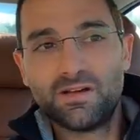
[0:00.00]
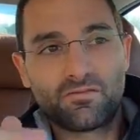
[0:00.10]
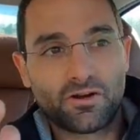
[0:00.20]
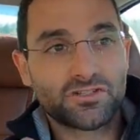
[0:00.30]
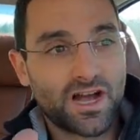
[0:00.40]

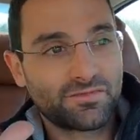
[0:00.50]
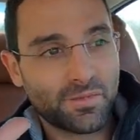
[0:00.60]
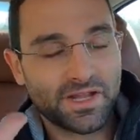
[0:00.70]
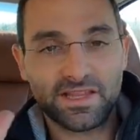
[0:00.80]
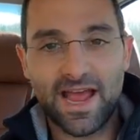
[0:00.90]
First off, I'm
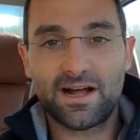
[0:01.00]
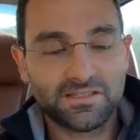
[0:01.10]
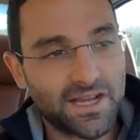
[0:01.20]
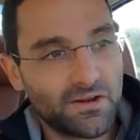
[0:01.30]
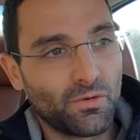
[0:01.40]
gonna get the
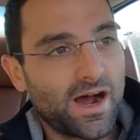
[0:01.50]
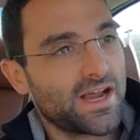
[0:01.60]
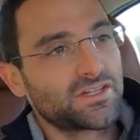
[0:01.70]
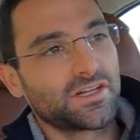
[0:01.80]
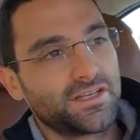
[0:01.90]
outside
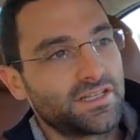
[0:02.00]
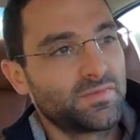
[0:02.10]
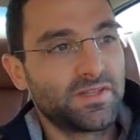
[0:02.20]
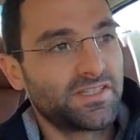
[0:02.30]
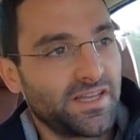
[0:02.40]
wash because it's
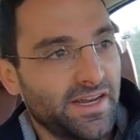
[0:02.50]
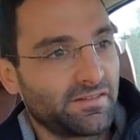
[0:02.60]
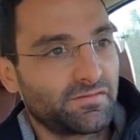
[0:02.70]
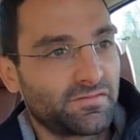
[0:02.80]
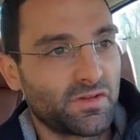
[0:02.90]
been sitting
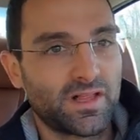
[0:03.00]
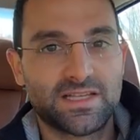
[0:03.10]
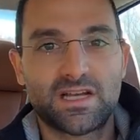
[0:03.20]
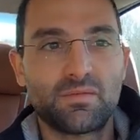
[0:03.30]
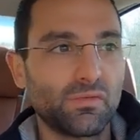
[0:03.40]
for the last
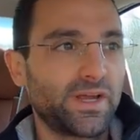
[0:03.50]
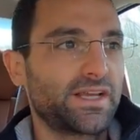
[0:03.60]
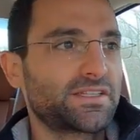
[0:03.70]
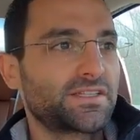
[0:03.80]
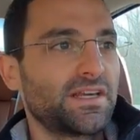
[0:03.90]
couple
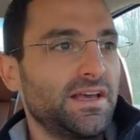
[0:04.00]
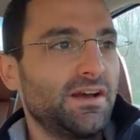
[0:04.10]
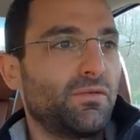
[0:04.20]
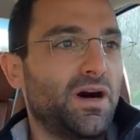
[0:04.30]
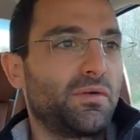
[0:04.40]
weeks
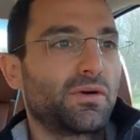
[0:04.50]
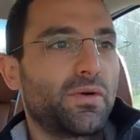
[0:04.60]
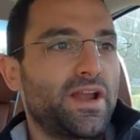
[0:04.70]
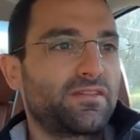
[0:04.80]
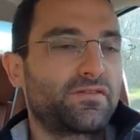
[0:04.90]
while we're
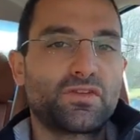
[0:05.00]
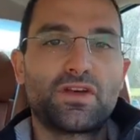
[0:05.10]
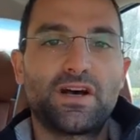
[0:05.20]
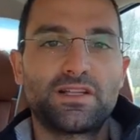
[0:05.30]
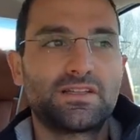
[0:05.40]
waiting for
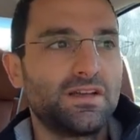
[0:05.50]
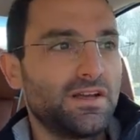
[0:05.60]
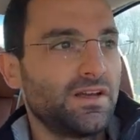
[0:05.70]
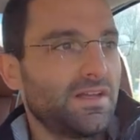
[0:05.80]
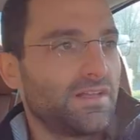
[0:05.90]
the
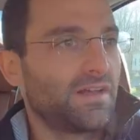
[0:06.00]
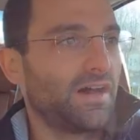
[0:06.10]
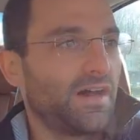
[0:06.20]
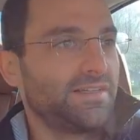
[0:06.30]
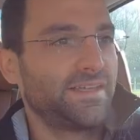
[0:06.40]

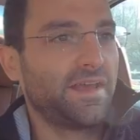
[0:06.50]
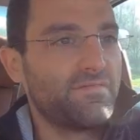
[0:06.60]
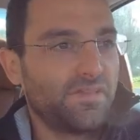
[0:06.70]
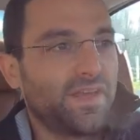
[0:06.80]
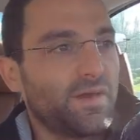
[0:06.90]

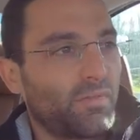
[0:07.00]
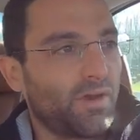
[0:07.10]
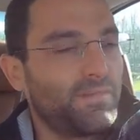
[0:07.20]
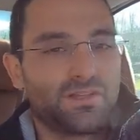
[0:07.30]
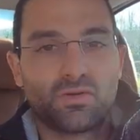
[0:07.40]
DMV
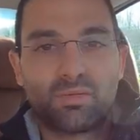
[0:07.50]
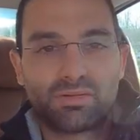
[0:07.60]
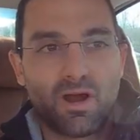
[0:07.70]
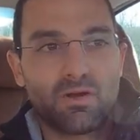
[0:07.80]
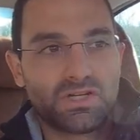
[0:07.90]
appointment to
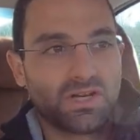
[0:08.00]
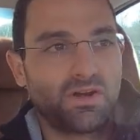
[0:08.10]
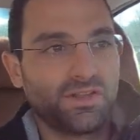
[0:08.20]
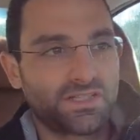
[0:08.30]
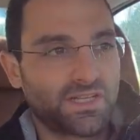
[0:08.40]
approach and
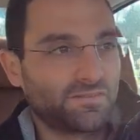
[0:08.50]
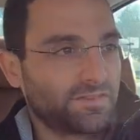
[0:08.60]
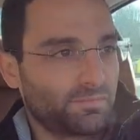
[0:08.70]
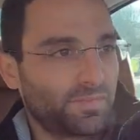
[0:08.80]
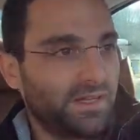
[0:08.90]
all the stuff
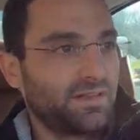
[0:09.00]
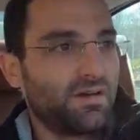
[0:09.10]
to be